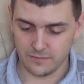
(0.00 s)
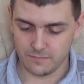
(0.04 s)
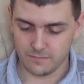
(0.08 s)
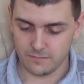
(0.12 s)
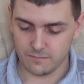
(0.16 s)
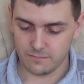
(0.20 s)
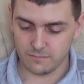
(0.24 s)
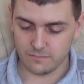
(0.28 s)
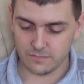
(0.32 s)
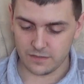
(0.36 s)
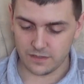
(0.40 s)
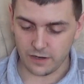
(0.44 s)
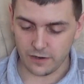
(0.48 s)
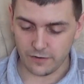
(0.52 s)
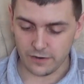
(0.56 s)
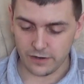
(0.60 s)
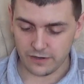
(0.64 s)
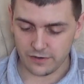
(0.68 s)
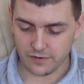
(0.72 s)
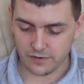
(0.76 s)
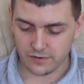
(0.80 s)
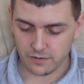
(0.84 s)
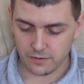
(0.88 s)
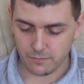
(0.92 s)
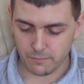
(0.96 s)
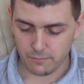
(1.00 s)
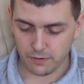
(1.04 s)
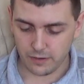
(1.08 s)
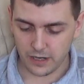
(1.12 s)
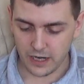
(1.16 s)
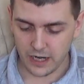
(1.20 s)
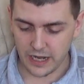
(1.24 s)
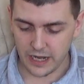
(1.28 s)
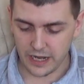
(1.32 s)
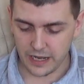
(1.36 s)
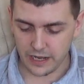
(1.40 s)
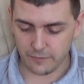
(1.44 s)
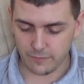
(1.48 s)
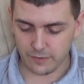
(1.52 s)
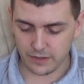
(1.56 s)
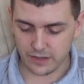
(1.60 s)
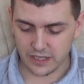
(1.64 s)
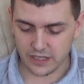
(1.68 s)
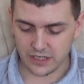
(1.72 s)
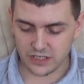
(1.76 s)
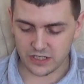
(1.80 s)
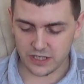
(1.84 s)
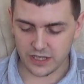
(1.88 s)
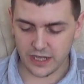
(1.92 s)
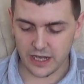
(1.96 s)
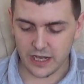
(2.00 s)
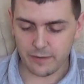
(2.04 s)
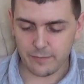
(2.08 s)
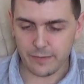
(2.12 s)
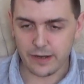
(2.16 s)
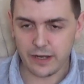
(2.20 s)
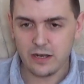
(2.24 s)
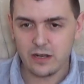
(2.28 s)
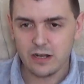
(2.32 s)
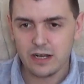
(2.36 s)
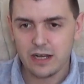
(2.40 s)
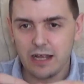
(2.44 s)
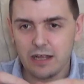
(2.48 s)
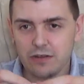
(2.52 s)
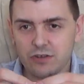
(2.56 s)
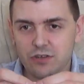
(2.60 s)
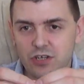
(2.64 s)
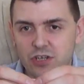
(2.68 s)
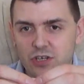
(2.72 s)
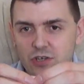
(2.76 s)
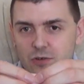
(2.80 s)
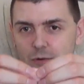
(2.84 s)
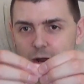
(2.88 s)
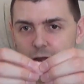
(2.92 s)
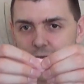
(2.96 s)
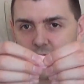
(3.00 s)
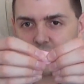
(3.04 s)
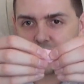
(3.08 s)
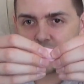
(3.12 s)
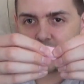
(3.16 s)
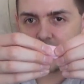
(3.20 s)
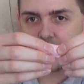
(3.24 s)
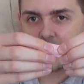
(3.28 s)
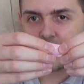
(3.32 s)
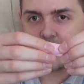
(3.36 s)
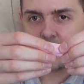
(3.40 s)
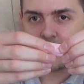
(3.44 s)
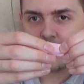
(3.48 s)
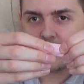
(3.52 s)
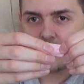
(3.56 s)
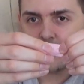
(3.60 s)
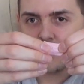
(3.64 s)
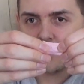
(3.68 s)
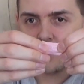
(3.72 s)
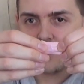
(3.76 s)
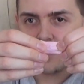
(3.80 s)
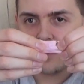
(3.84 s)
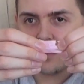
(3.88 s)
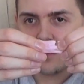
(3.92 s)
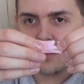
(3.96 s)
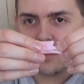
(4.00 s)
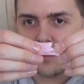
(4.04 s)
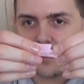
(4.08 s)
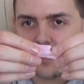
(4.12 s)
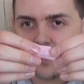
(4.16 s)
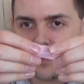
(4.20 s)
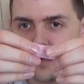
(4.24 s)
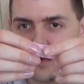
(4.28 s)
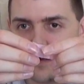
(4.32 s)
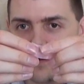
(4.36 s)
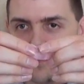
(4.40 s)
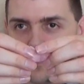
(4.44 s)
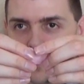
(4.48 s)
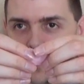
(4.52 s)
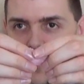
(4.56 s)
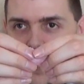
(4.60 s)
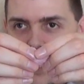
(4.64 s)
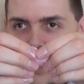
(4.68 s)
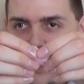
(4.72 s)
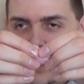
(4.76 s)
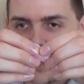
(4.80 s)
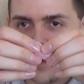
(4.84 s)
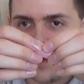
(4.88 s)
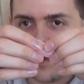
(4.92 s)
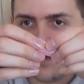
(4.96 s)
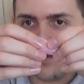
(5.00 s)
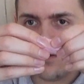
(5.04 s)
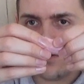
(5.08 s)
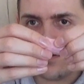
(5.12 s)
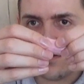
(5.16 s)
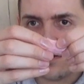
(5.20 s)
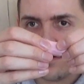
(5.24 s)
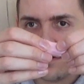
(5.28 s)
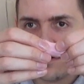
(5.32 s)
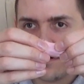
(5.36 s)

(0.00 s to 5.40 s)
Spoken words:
I'm sorry, just playing with this thing. I mean, look how stretchy that is.